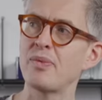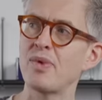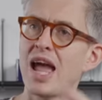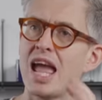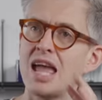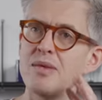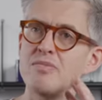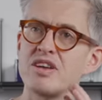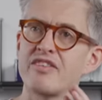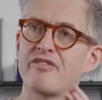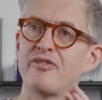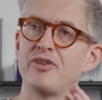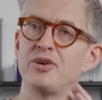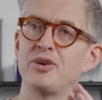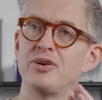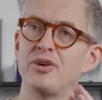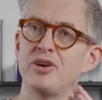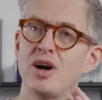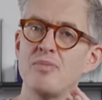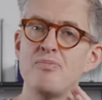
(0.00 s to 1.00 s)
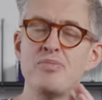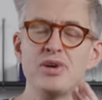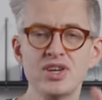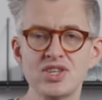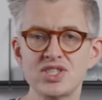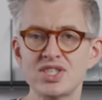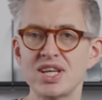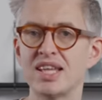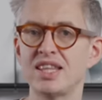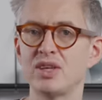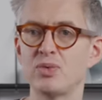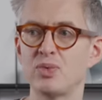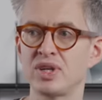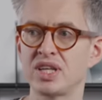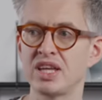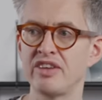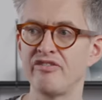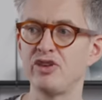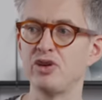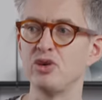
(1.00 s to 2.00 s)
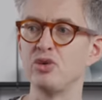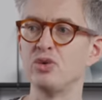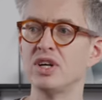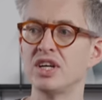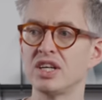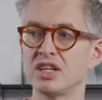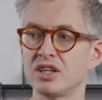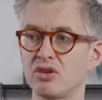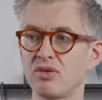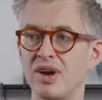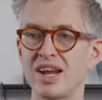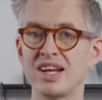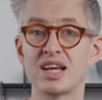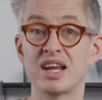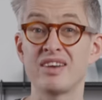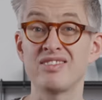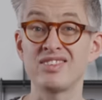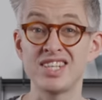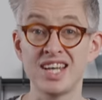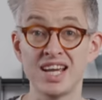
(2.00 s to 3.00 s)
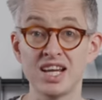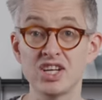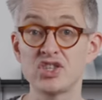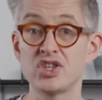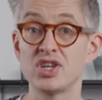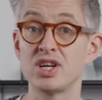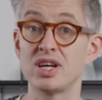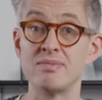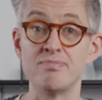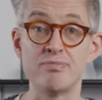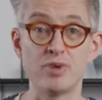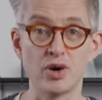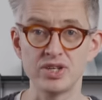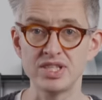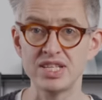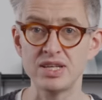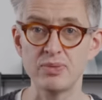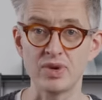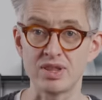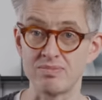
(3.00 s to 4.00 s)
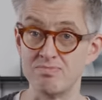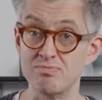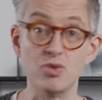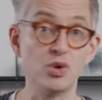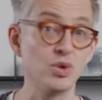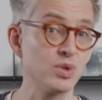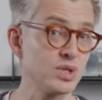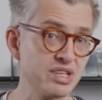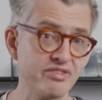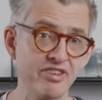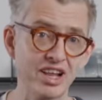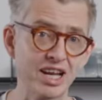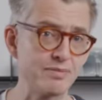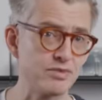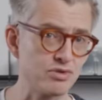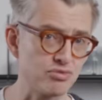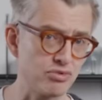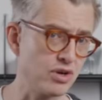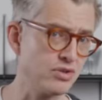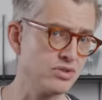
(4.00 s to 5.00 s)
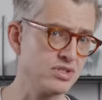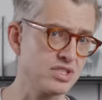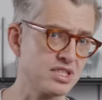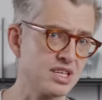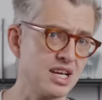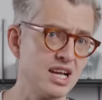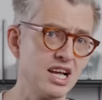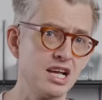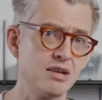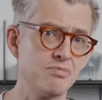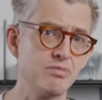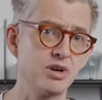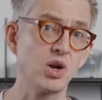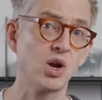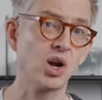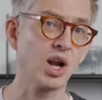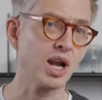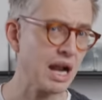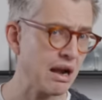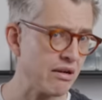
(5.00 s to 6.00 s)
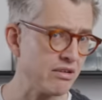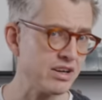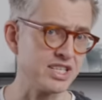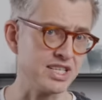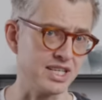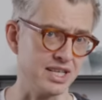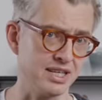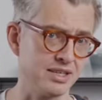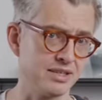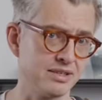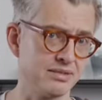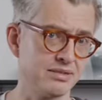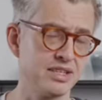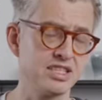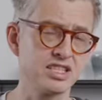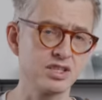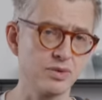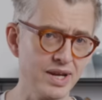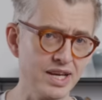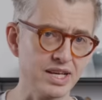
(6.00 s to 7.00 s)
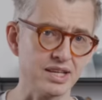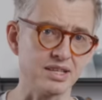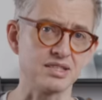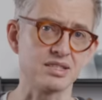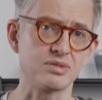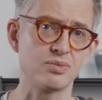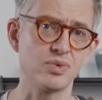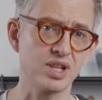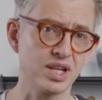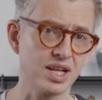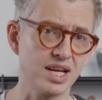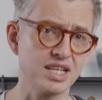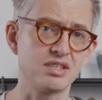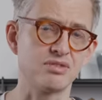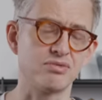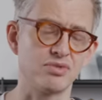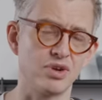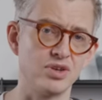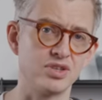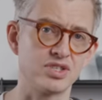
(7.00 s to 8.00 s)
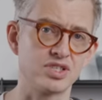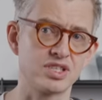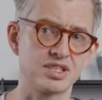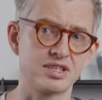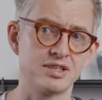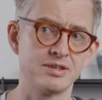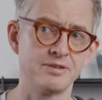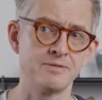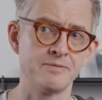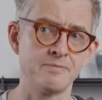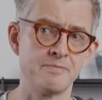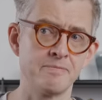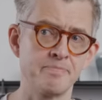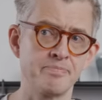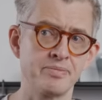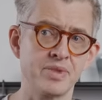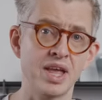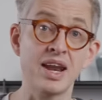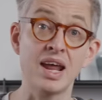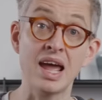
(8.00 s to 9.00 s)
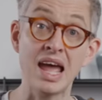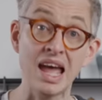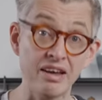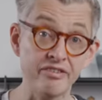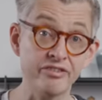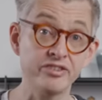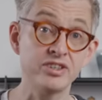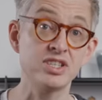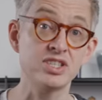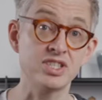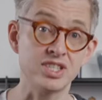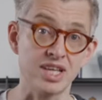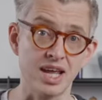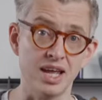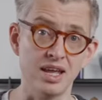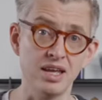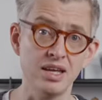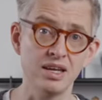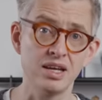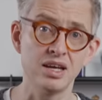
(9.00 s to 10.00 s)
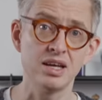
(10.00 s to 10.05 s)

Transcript: were aiming for a burr set that would give you great kind of texture and body with more developed roasts, but clarity and sweetness with lighter roasts. And I have to say,